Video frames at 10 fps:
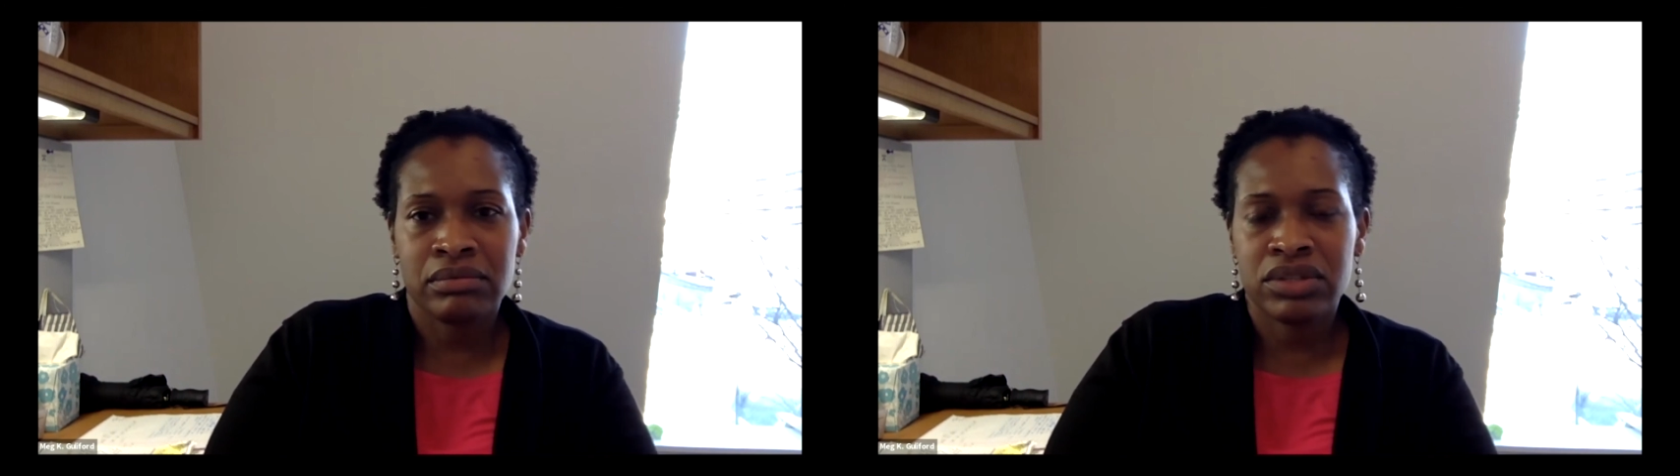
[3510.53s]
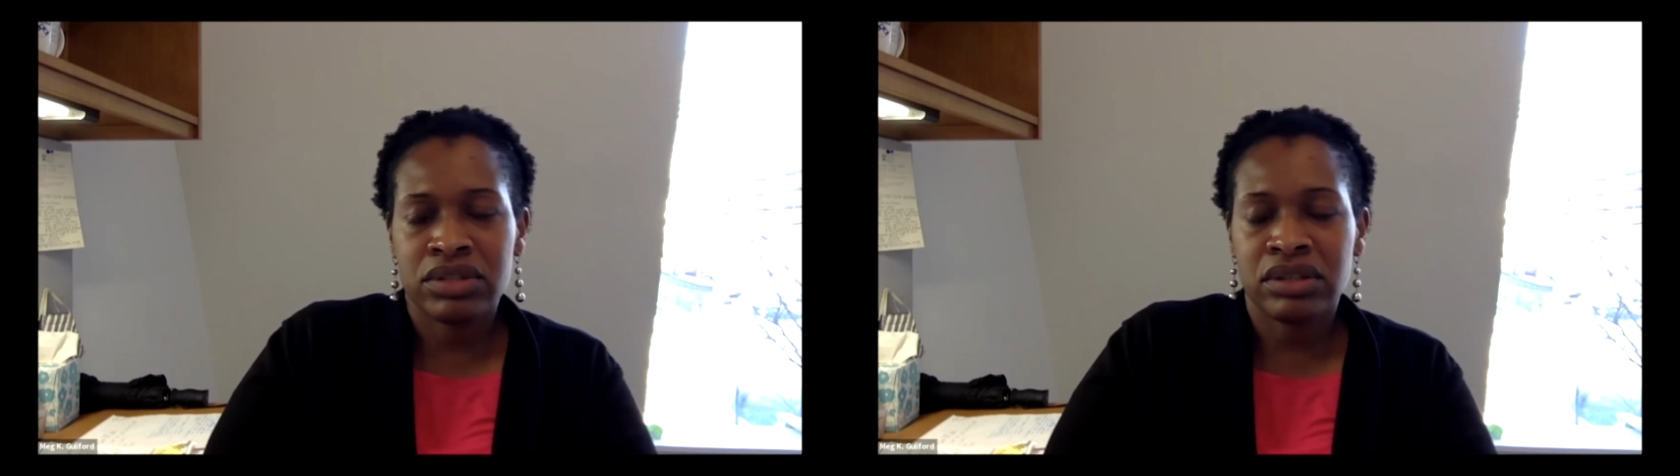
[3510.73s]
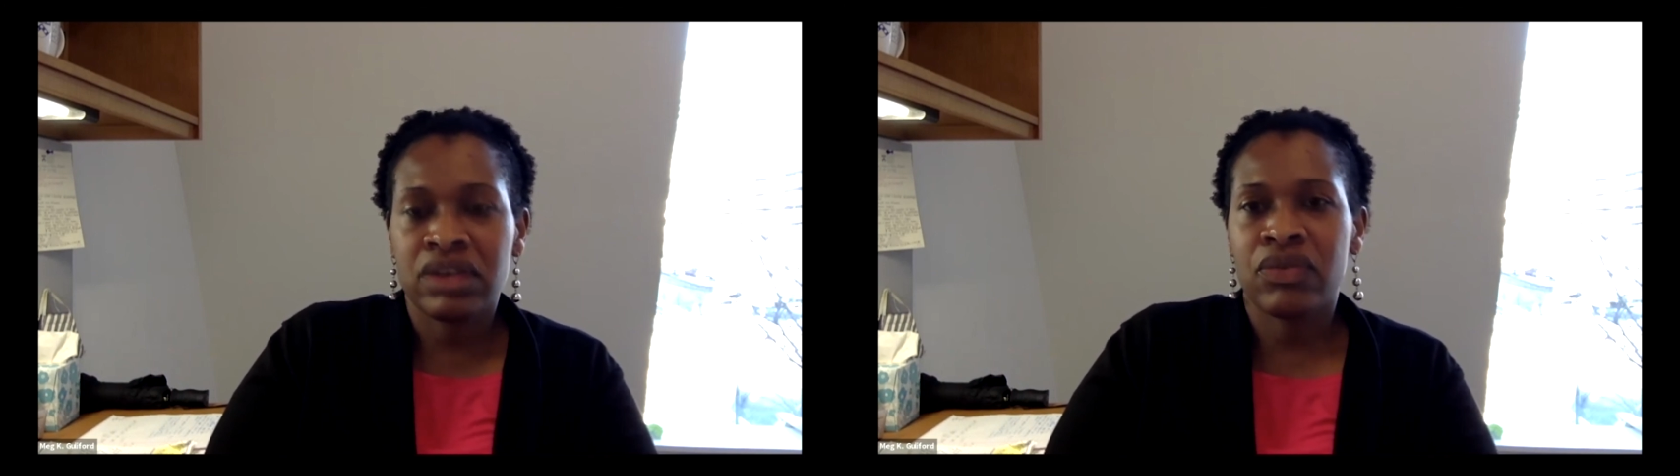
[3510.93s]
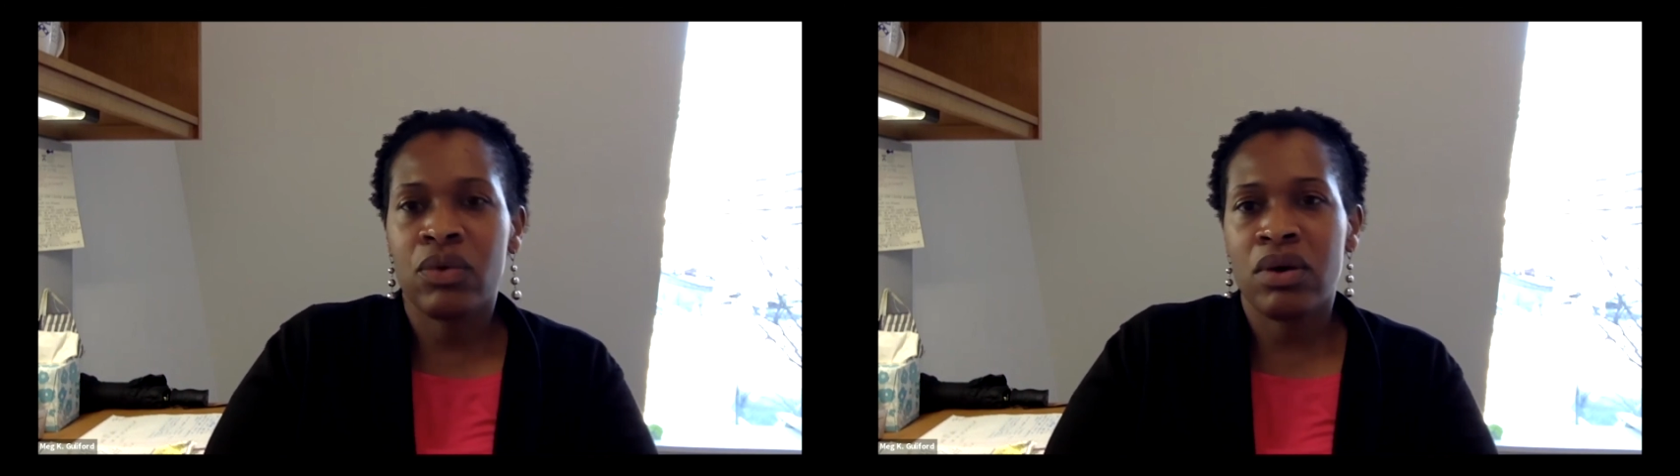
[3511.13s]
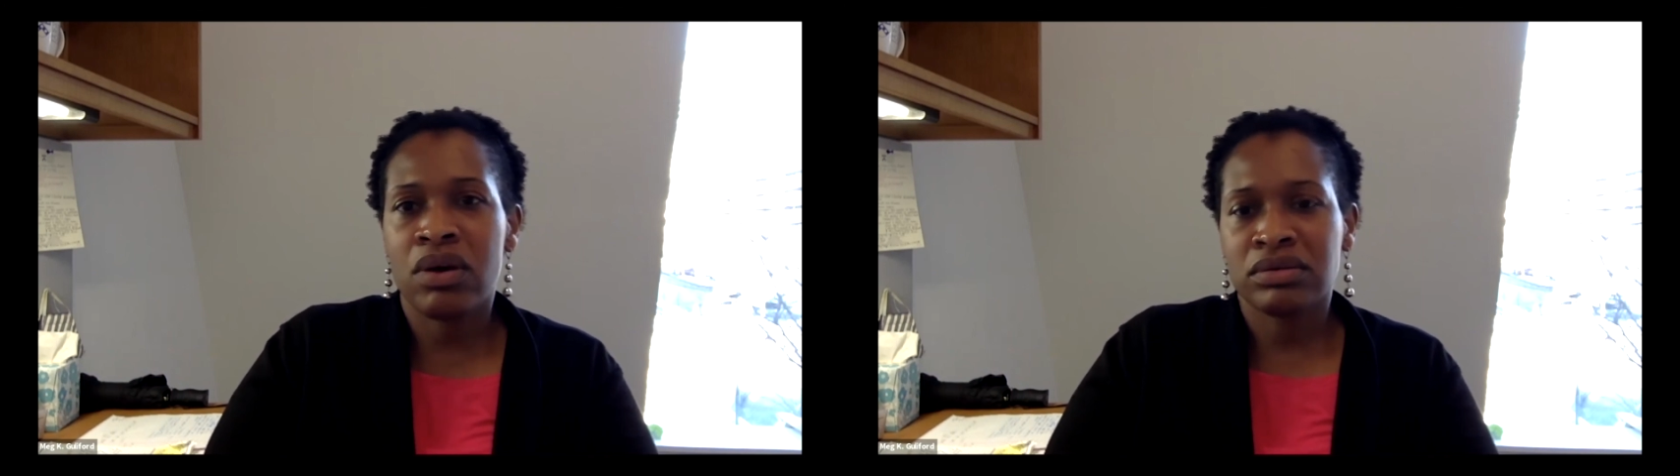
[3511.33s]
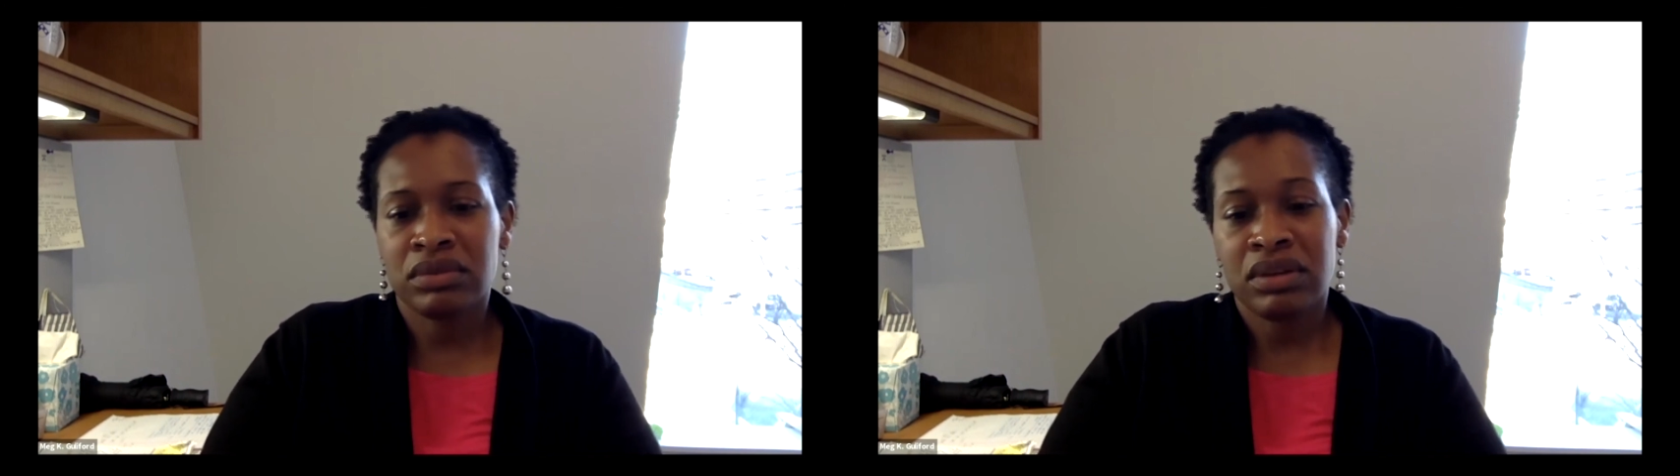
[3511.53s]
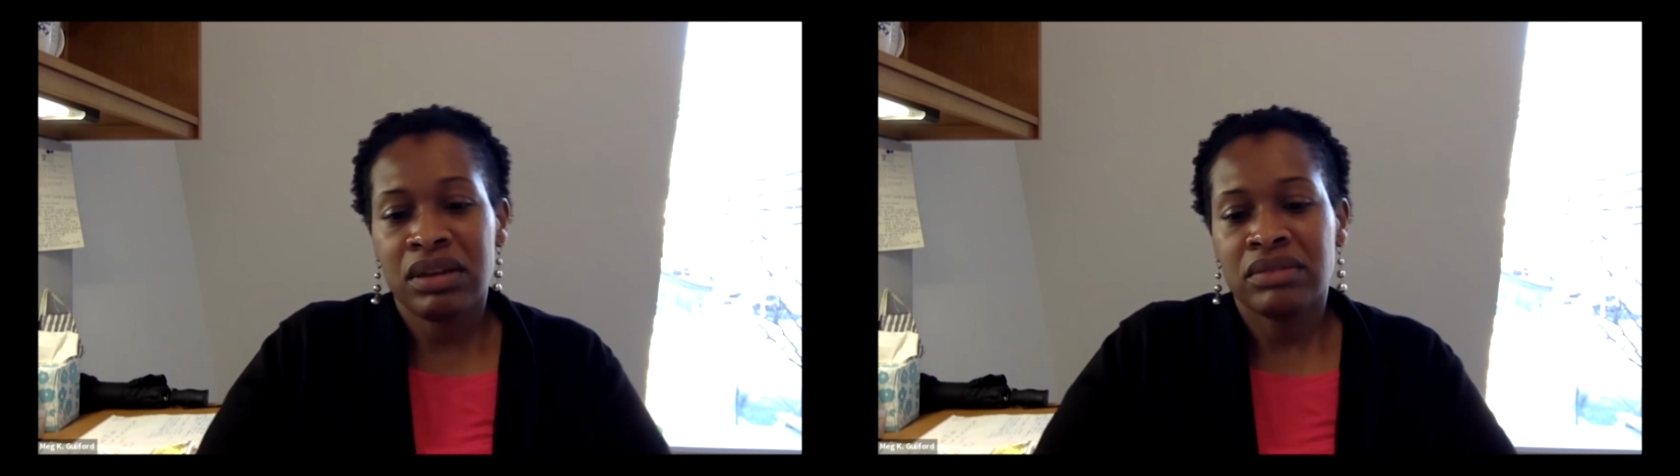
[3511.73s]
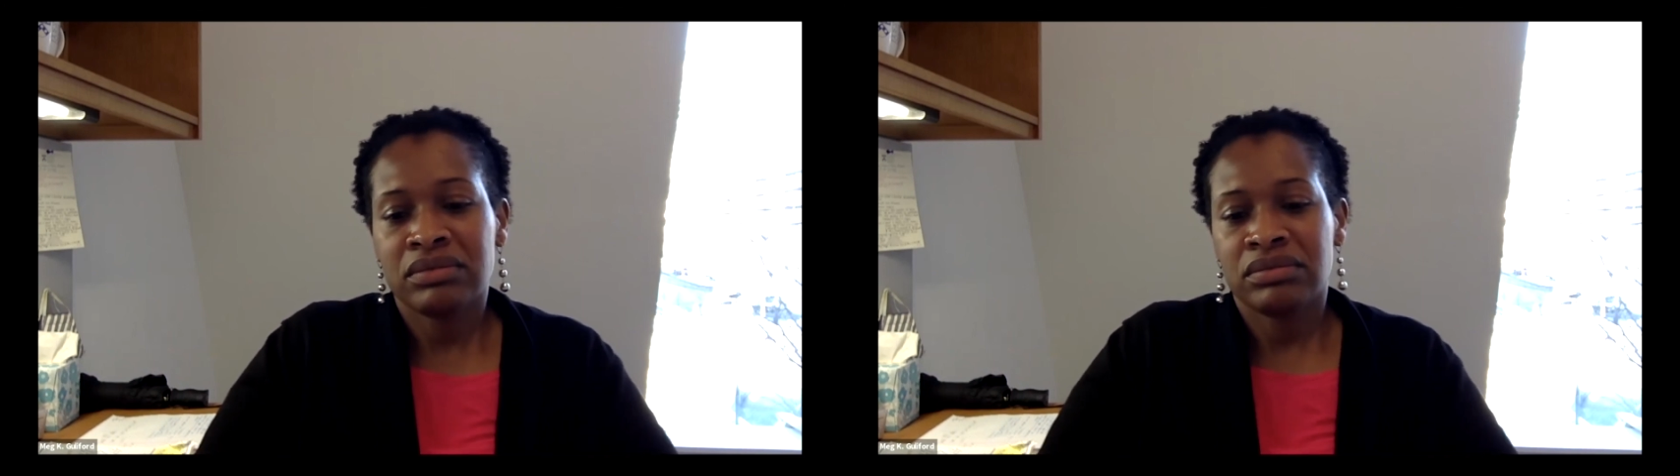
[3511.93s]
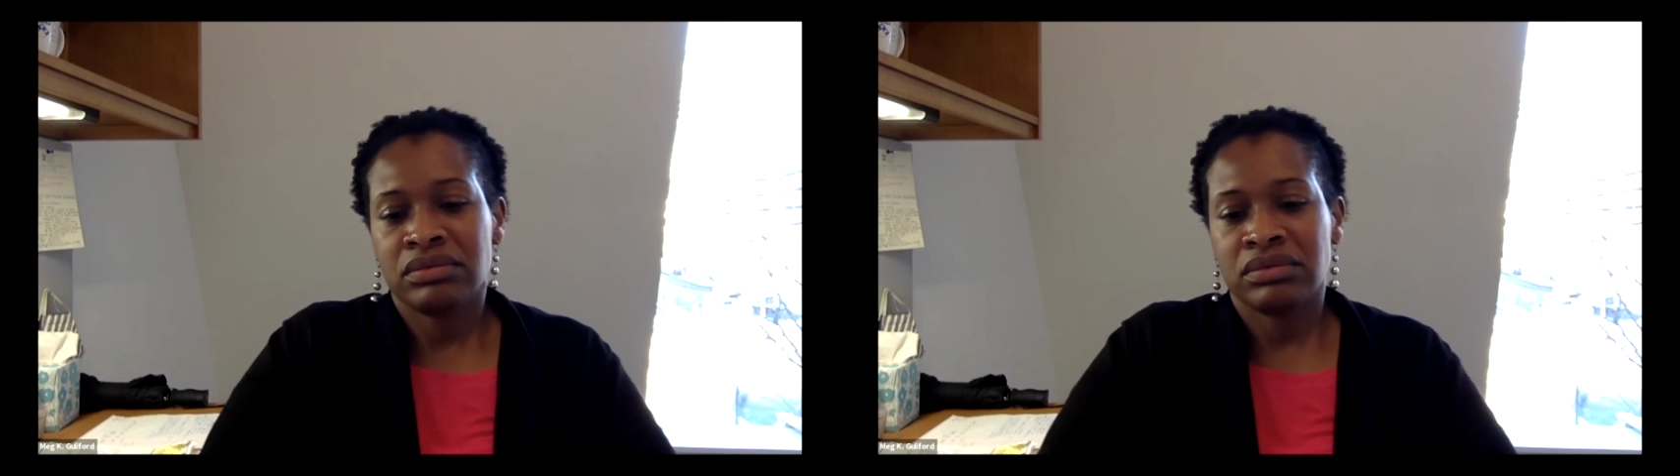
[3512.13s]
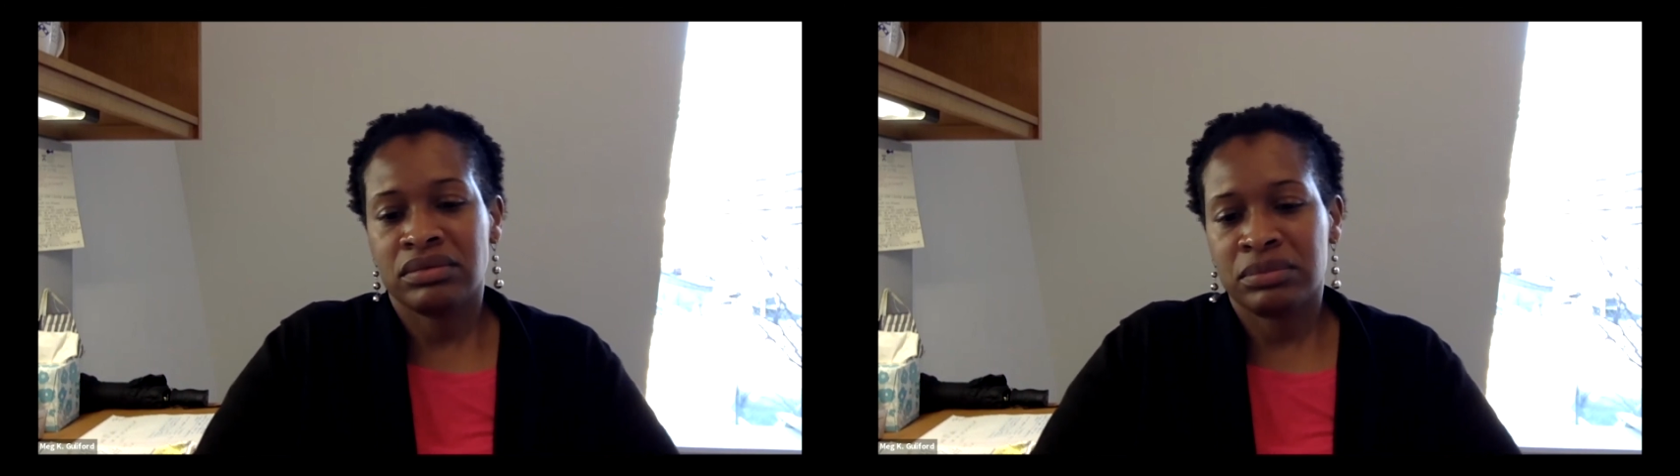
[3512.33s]
to look for
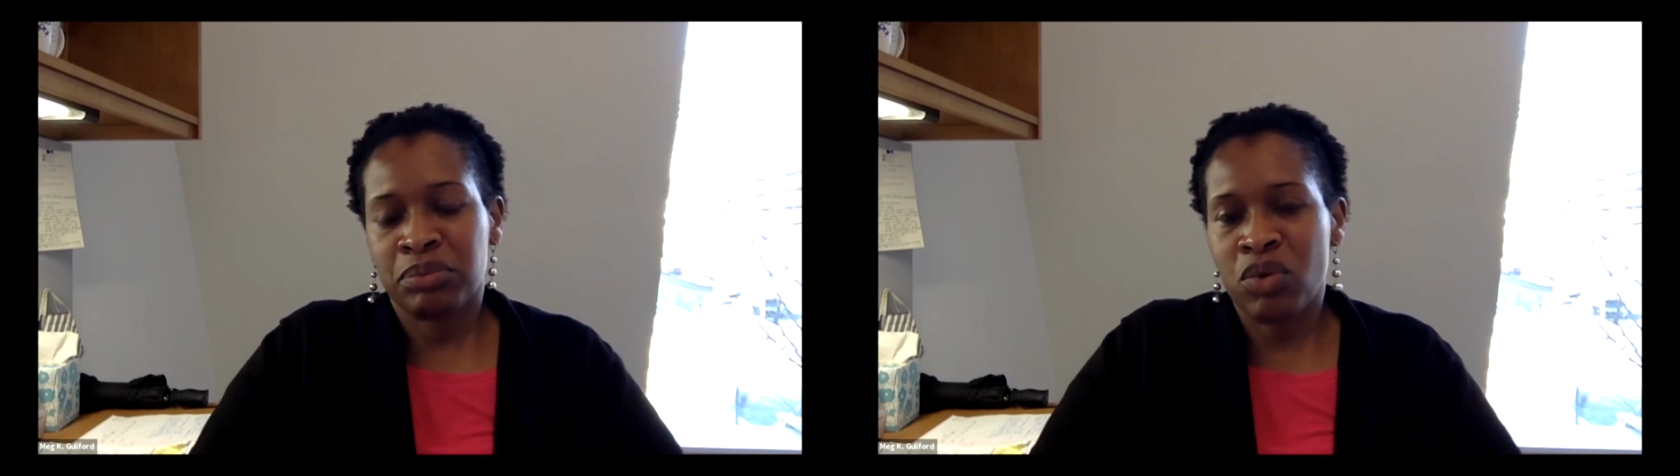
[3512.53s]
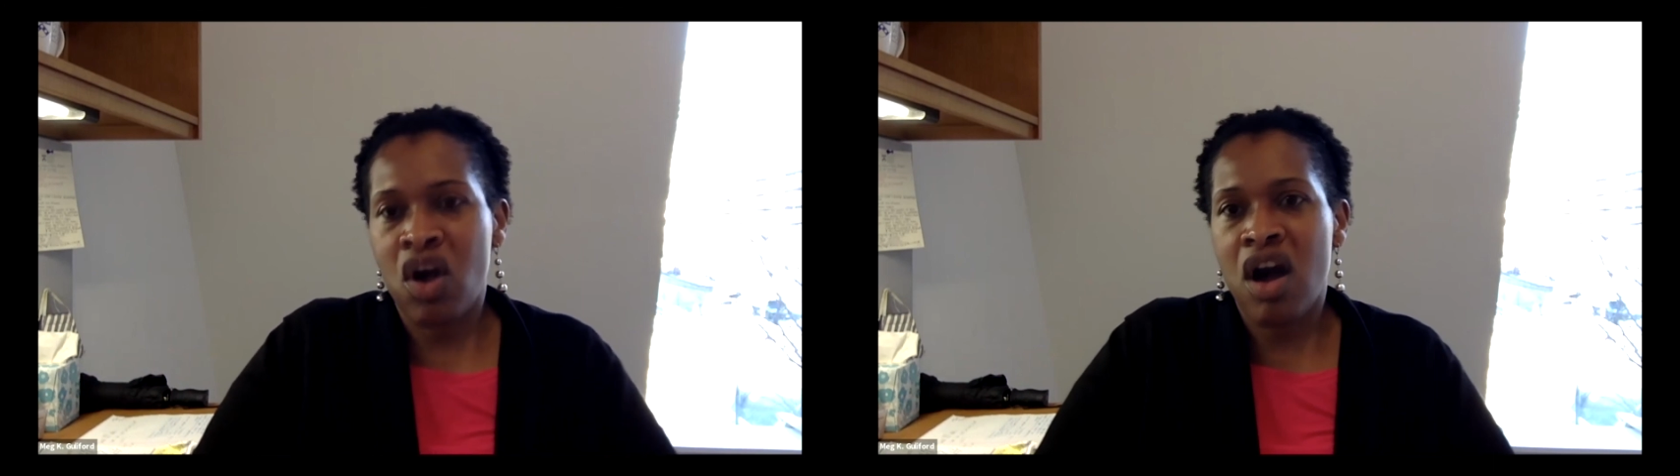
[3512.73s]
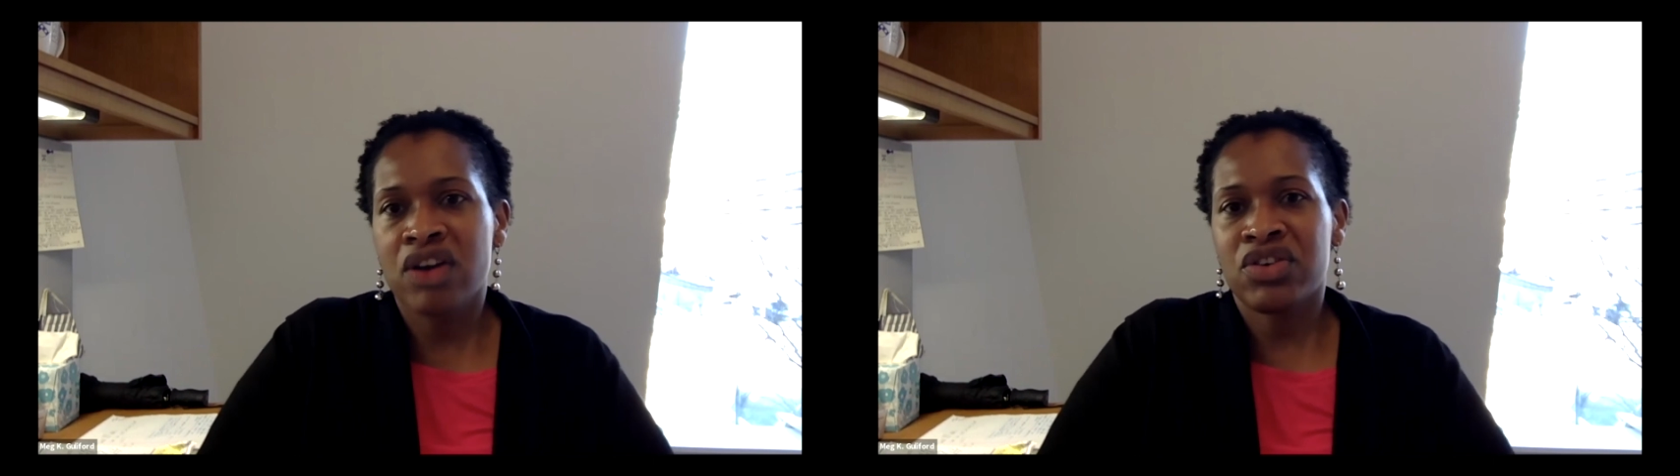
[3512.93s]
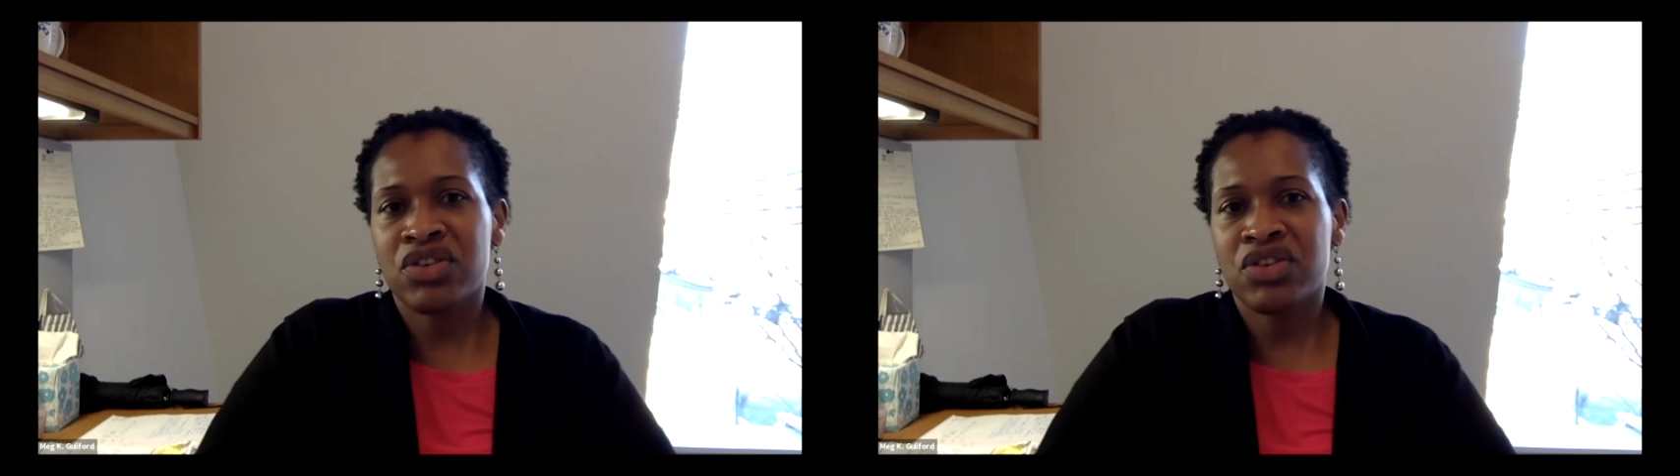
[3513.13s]
broader